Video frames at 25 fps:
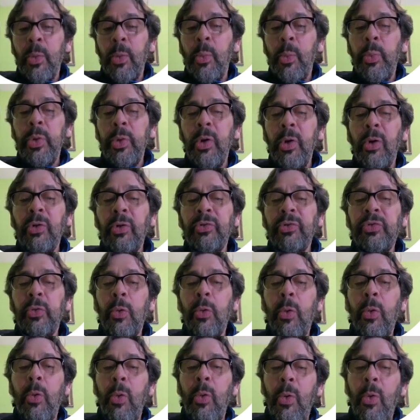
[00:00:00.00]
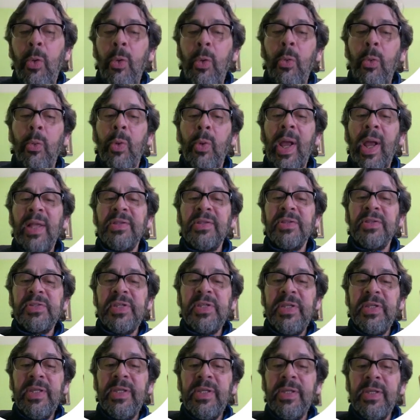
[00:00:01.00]
We also can
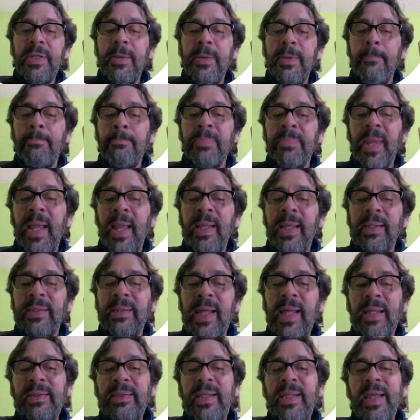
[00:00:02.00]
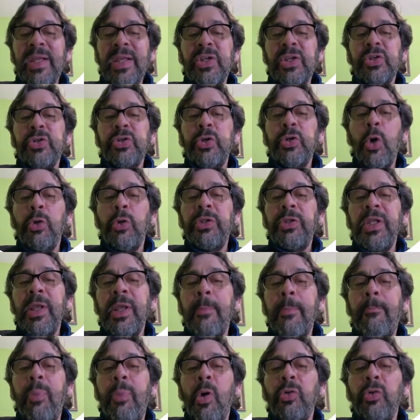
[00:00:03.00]
see that the exotic
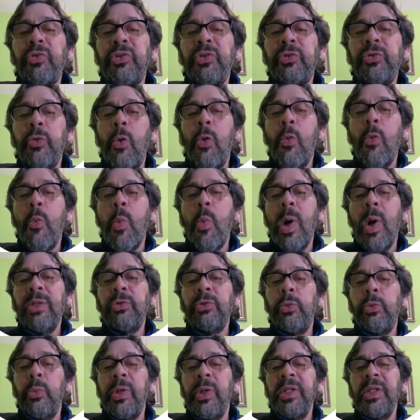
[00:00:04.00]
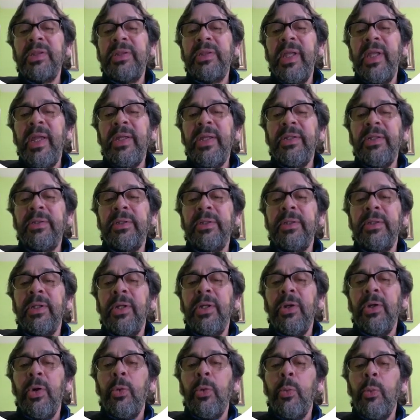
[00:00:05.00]
positron quantum state
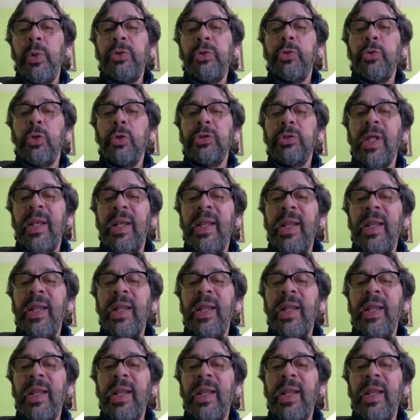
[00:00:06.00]
with total